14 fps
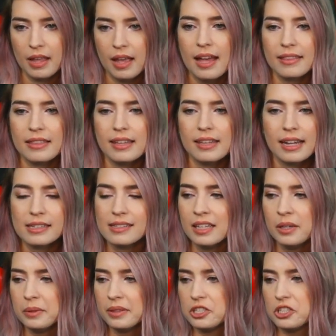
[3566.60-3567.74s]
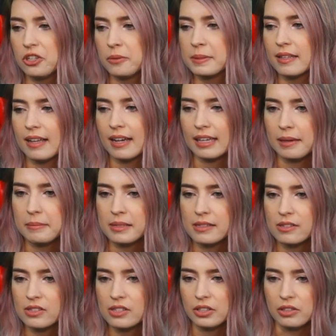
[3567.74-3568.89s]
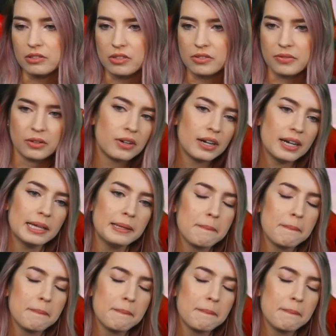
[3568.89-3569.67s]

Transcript: The nice thing with the dupes in that game is they're still useful, right?